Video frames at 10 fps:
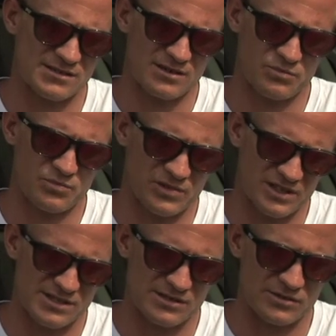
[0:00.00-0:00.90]
I
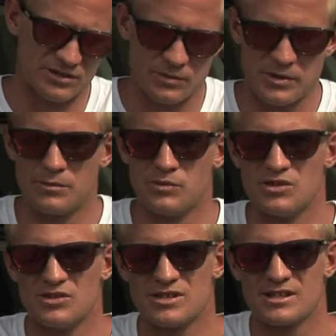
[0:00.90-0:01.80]
listen to a little bit of
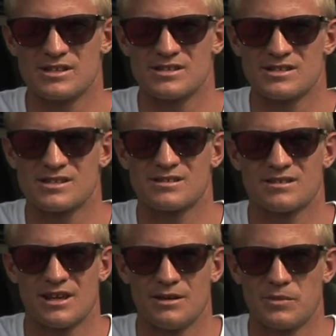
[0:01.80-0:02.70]
music, just
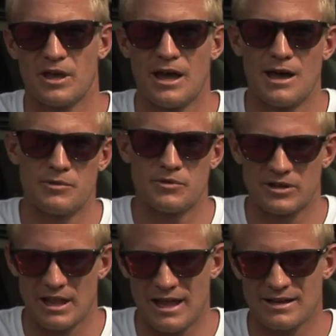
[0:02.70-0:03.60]
keep calm and
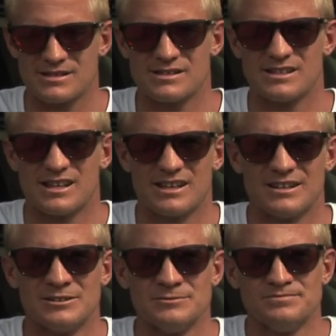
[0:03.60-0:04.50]
relaxed, and then
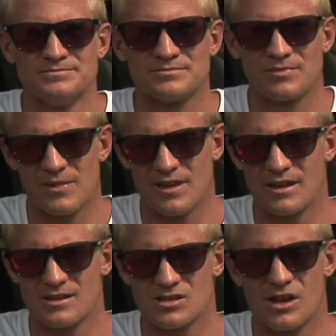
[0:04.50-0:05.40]

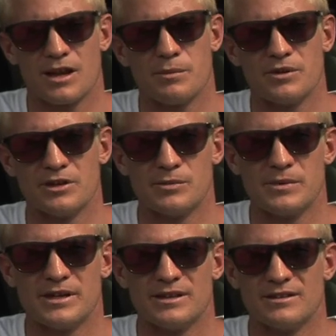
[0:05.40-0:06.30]
yeah, psych up a little
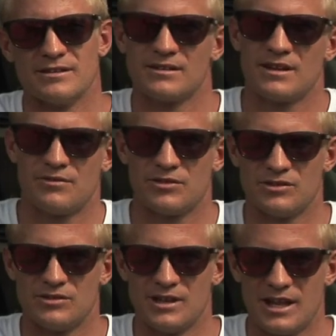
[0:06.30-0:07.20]
bit and have a
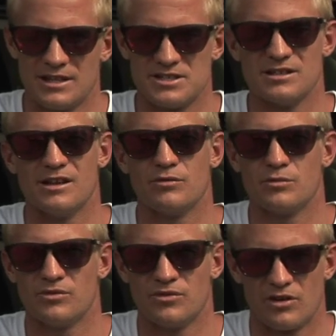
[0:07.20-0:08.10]
good energy level
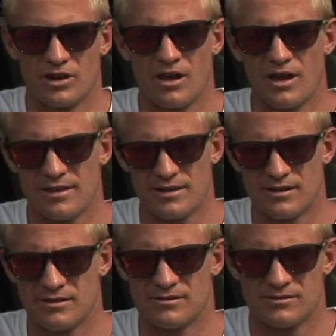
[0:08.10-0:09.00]
before I go out
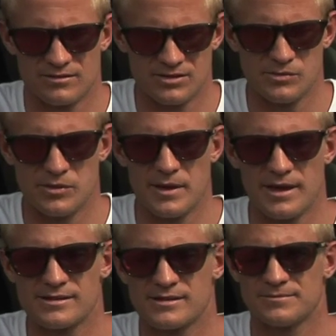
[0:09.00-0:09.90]
there and do my best.